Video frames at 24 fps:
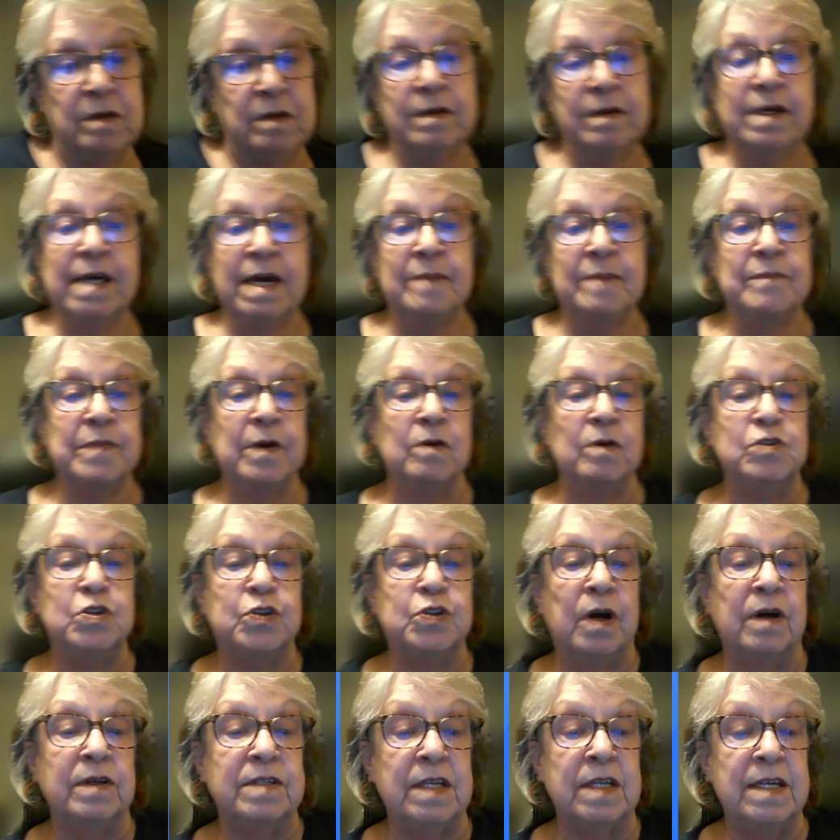keep those
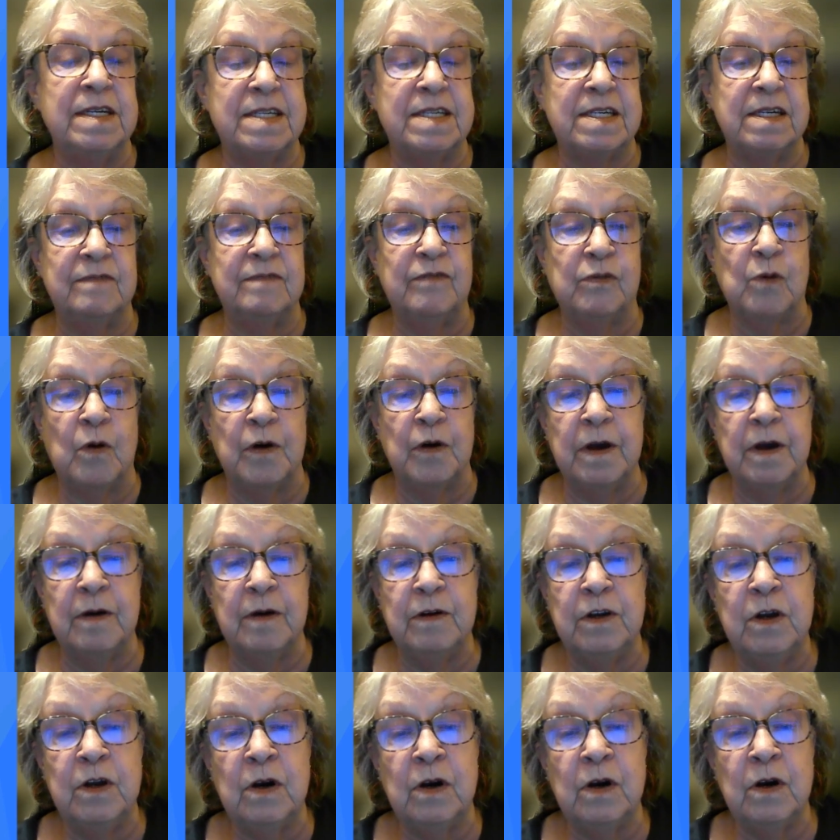drugs listed for you
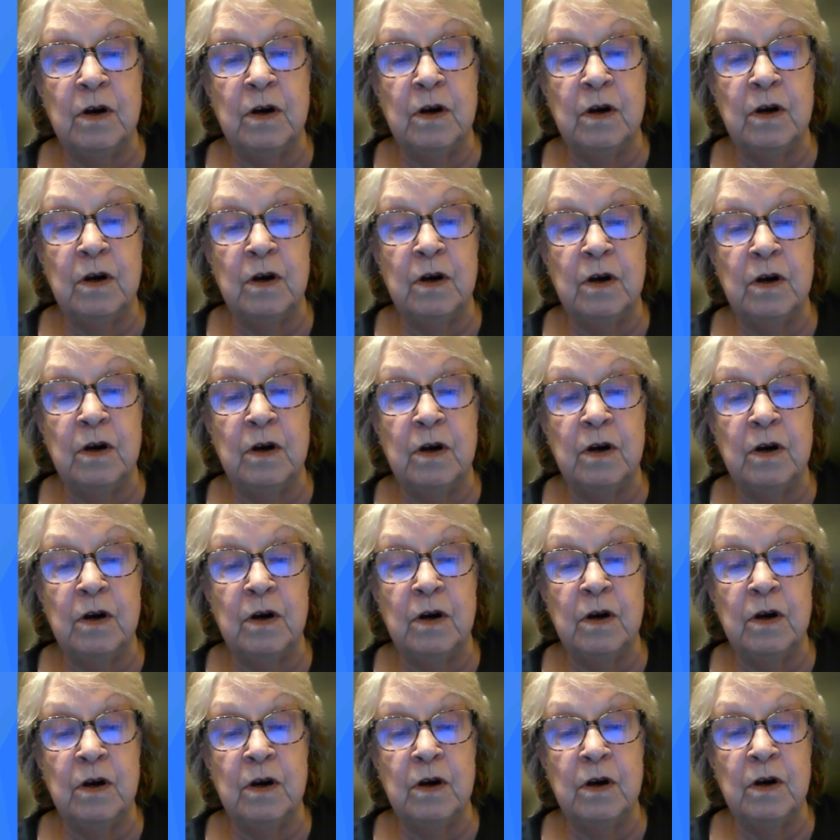and you don't have to
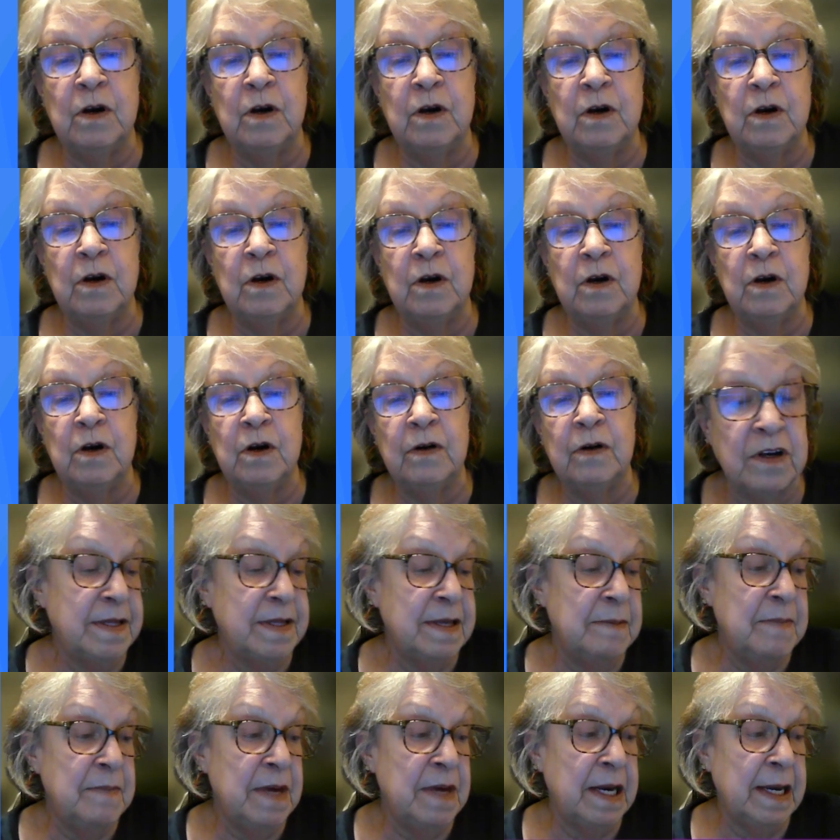put them in
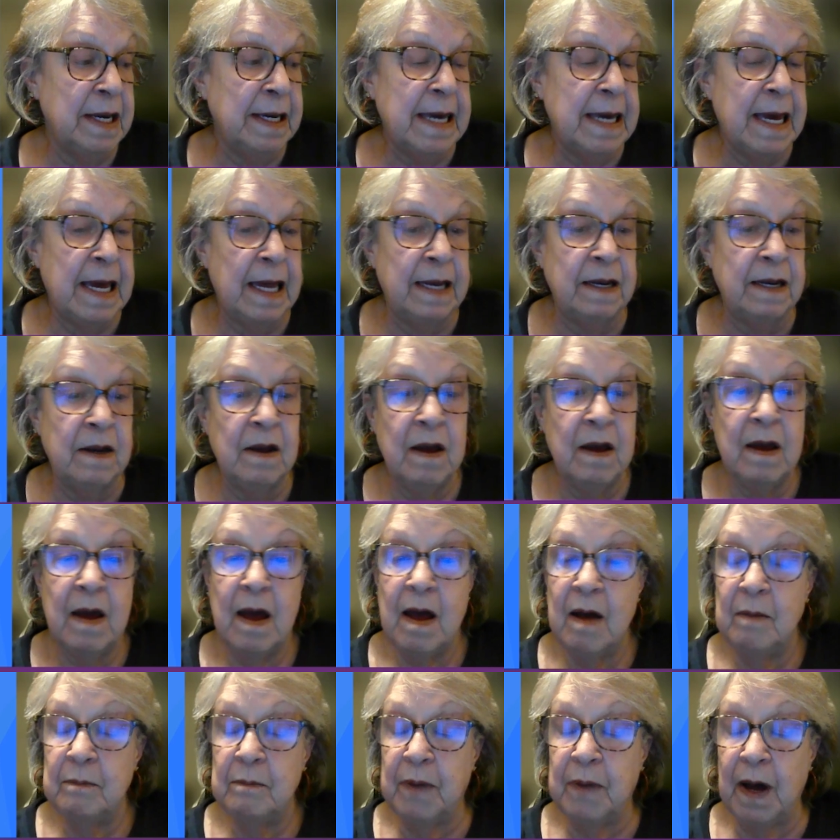again. But you
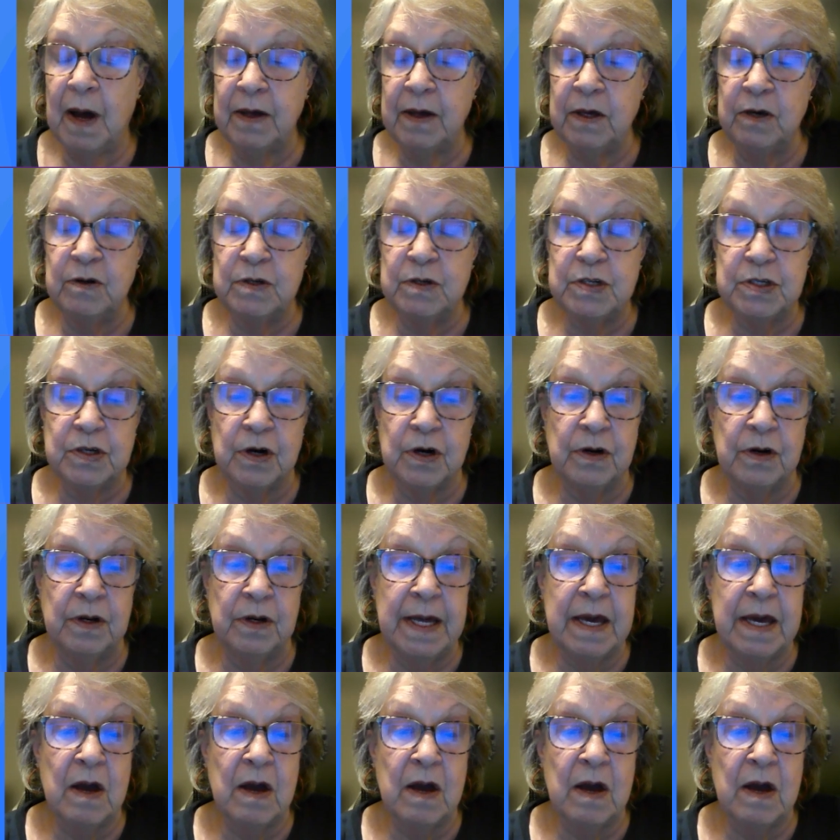certainly are